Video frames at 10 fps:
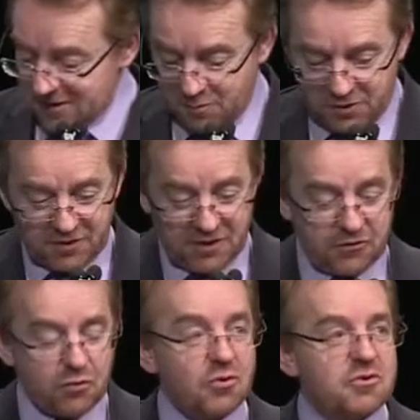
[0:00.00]
a
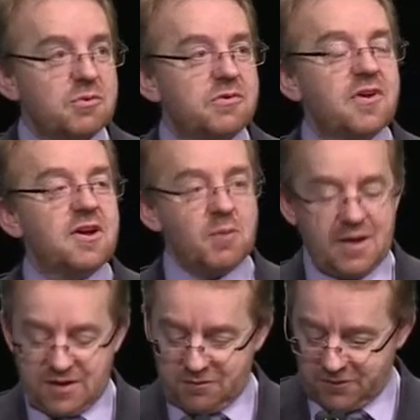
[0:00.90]
particularly tortuous night
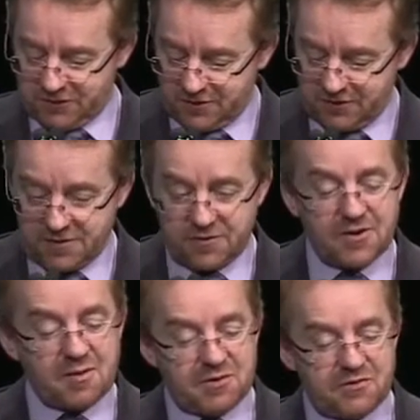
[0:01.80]
we had once at, at the
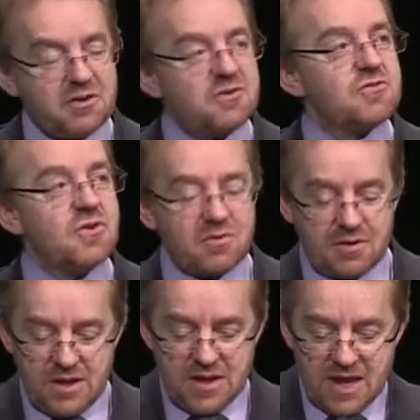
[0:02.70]
Diamond
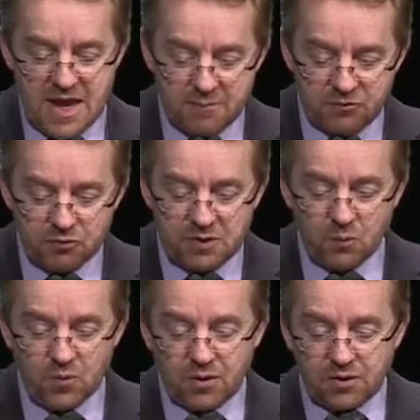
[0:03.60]
Synchrotron um,
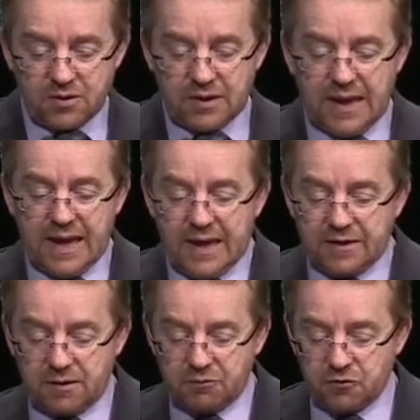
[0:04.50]
doing work,
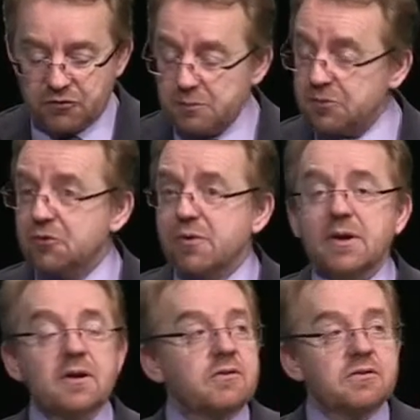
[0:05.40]
and I was also able to
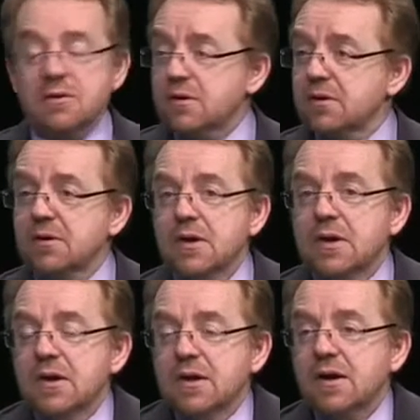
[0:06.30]
write as. Uh,
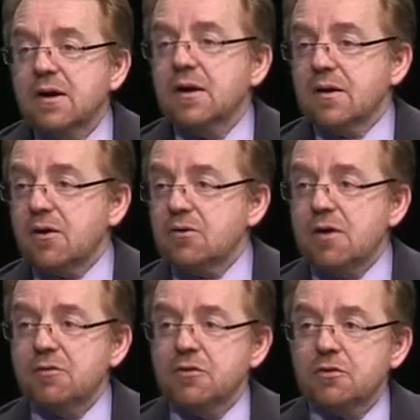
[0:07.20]
and I
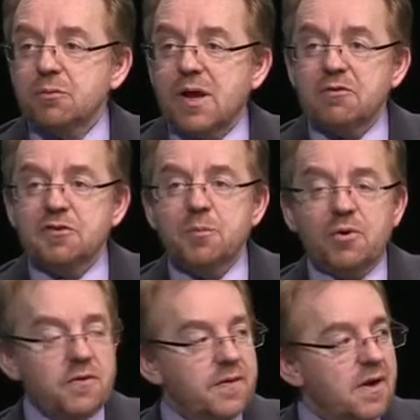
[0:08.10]
have a sort of we have a
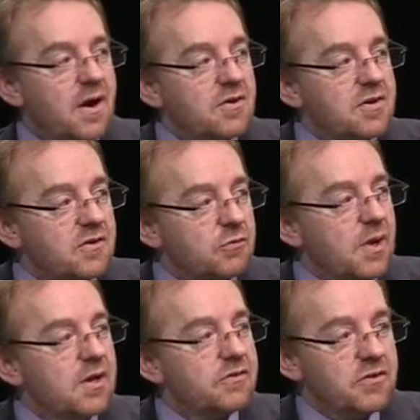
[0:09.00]
spot on the Guardian as
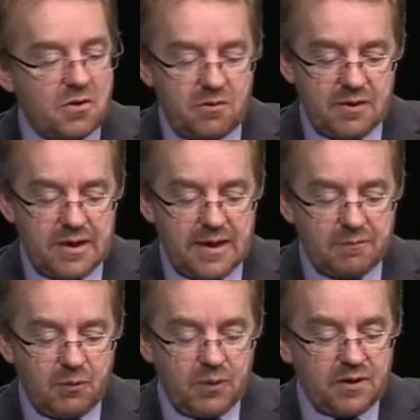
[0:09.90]
well, so
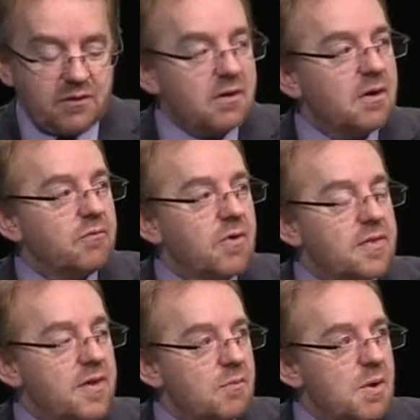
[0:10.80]
um, we can
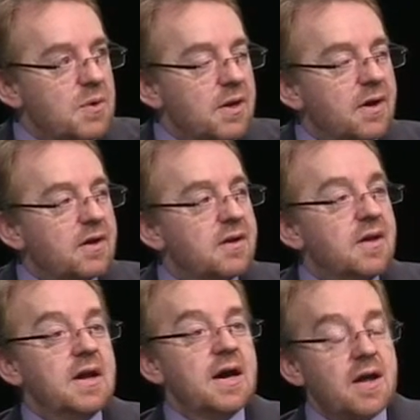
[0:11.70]
write there when we like.
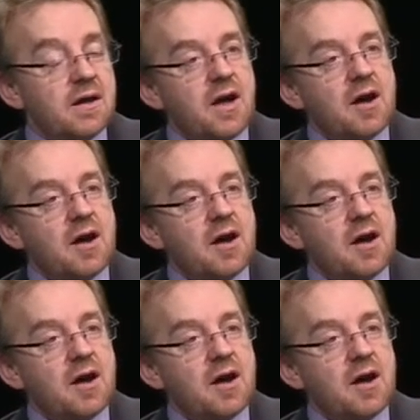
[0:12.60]
And I